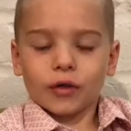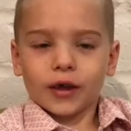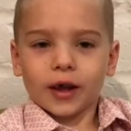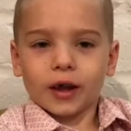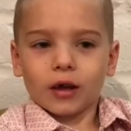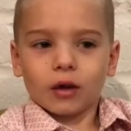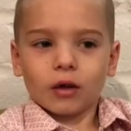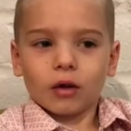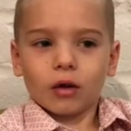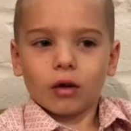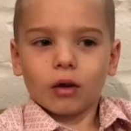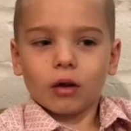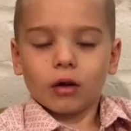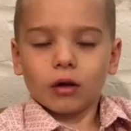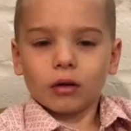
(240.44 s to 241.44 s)

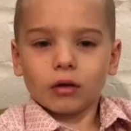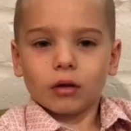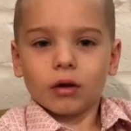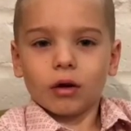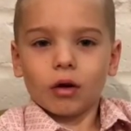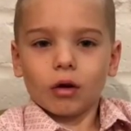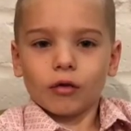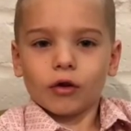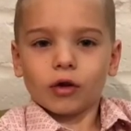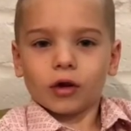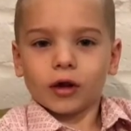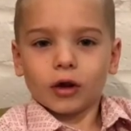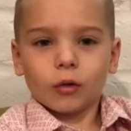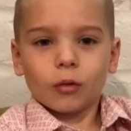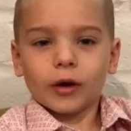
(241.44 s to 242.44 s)
the
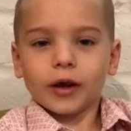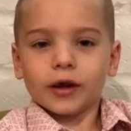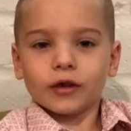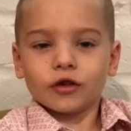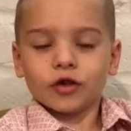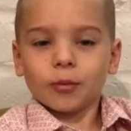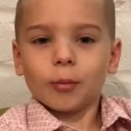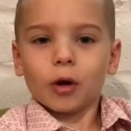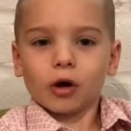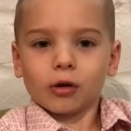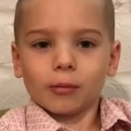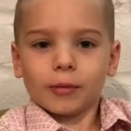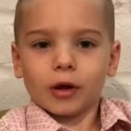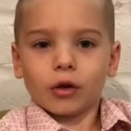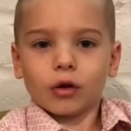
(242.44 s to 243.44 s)
liquid is the
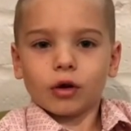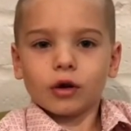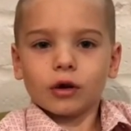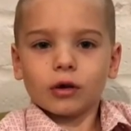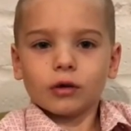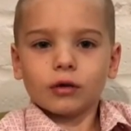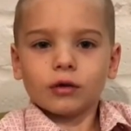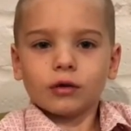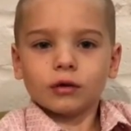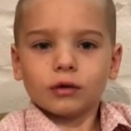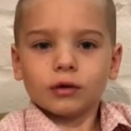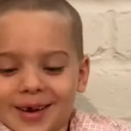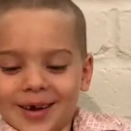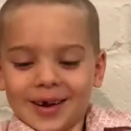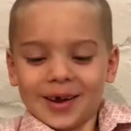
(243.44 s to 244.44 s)
buttermilk.
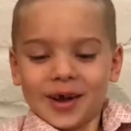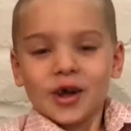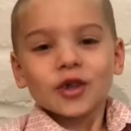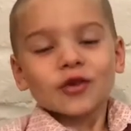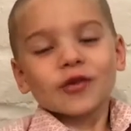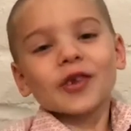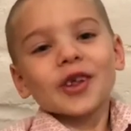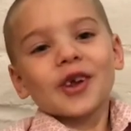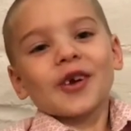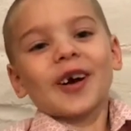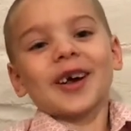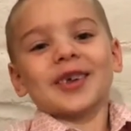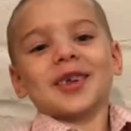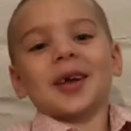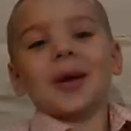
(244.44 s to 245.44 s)
It's really
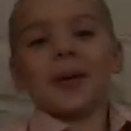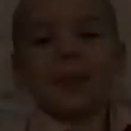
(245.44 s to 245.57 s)
crazy.